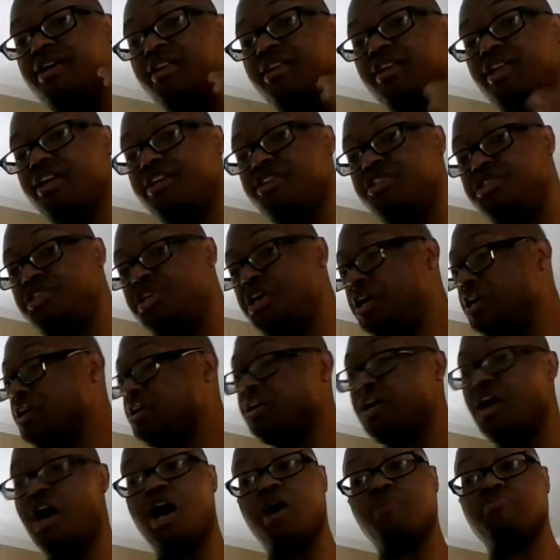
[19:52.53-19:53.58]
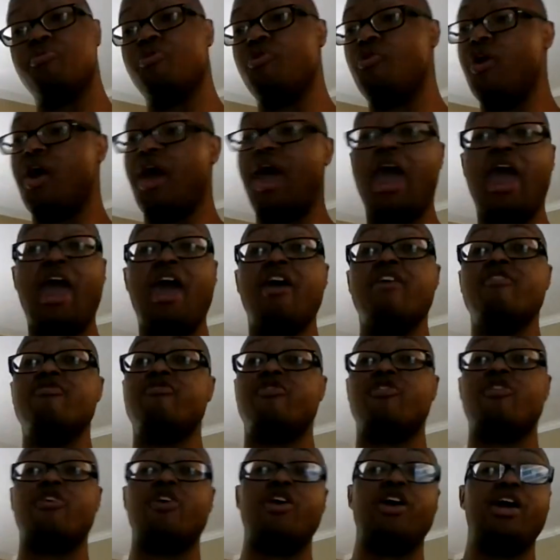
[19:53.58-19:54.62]
legit couple
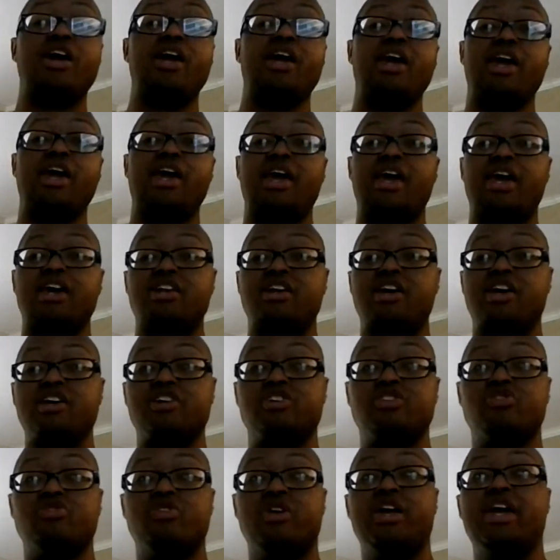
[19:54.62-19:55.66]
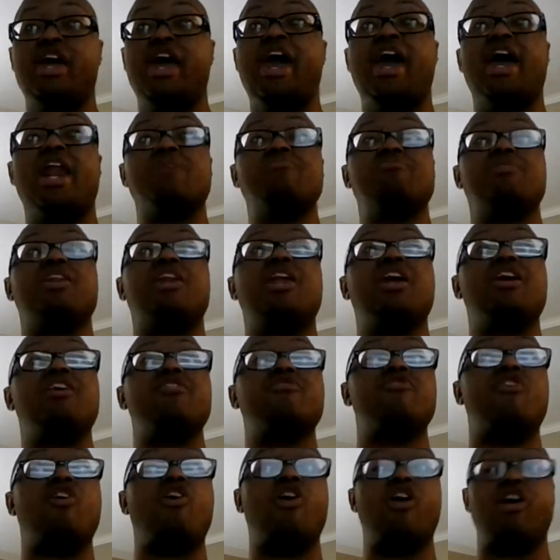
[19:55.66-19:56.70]
ever in history, Adam and
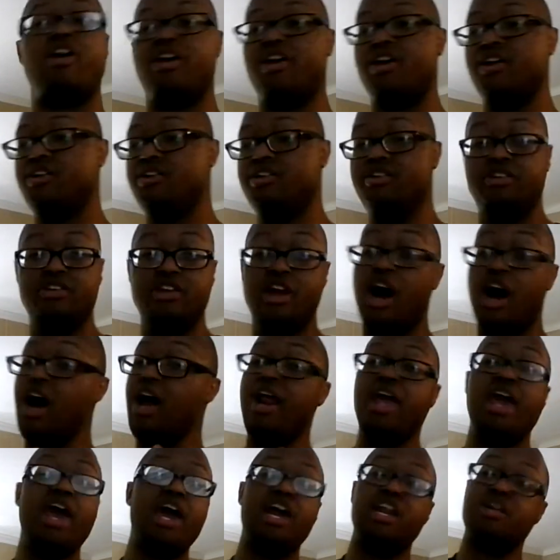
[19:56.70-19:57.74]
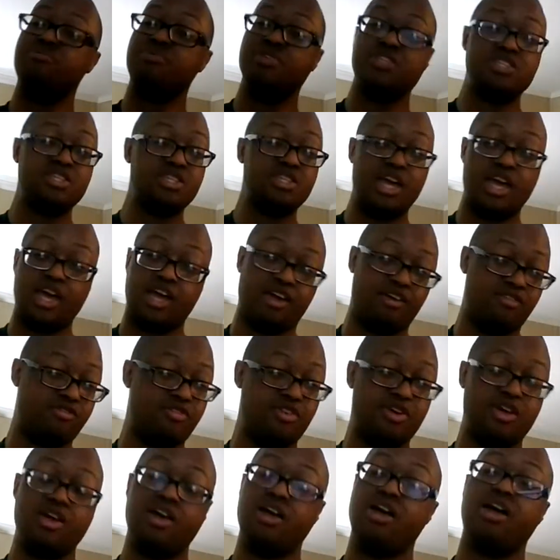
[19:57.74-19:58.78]
Eve are. Not Adam and Steve,
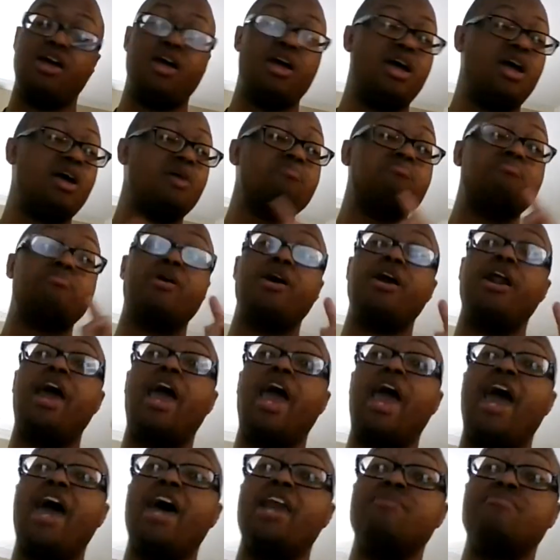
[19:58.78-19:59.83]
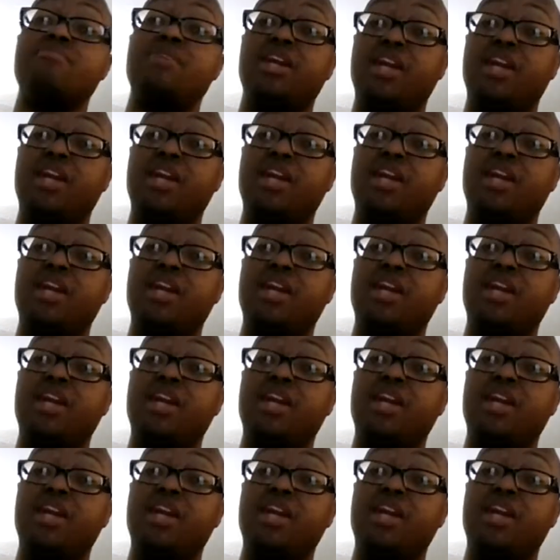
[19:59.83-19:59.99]
but Adam